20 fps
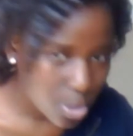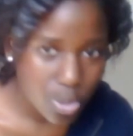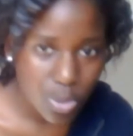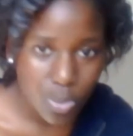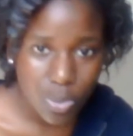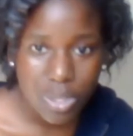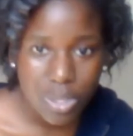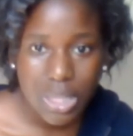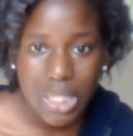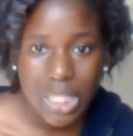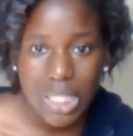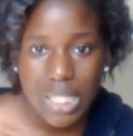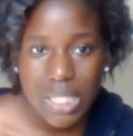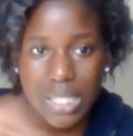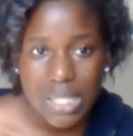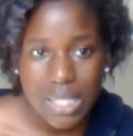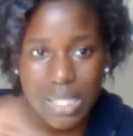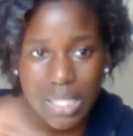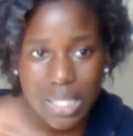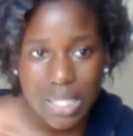do with
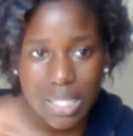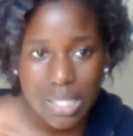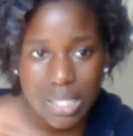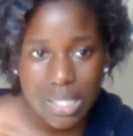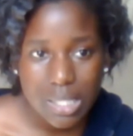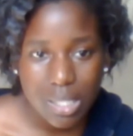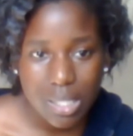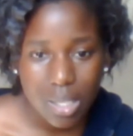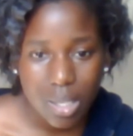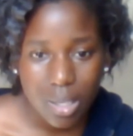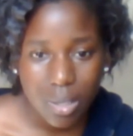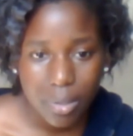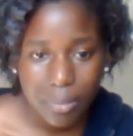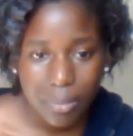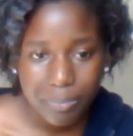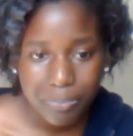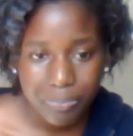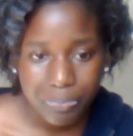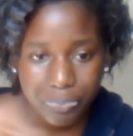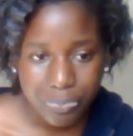this is
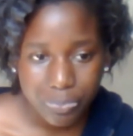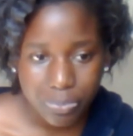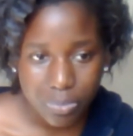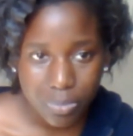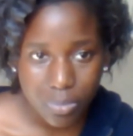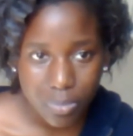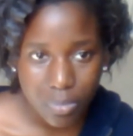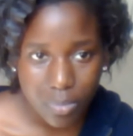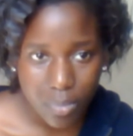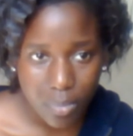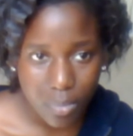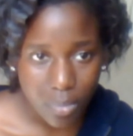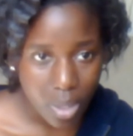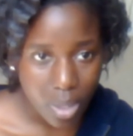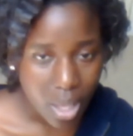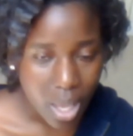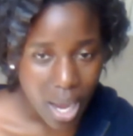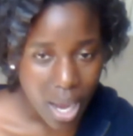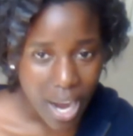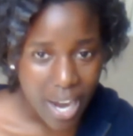I
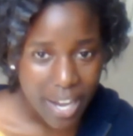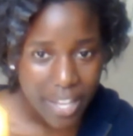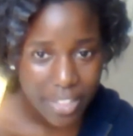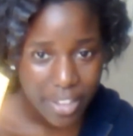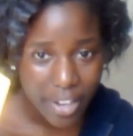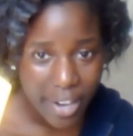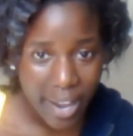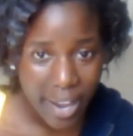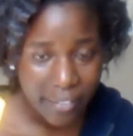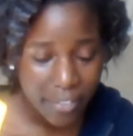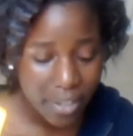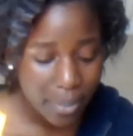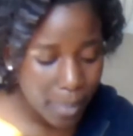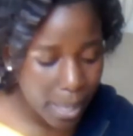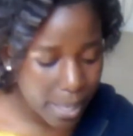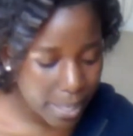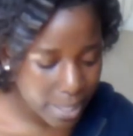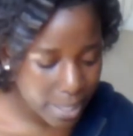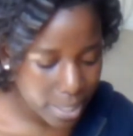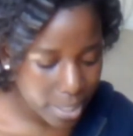either have it in
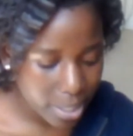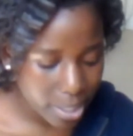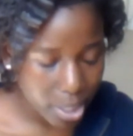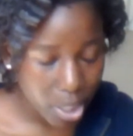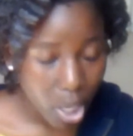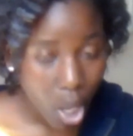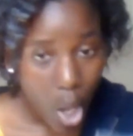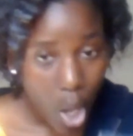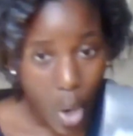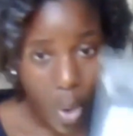my hand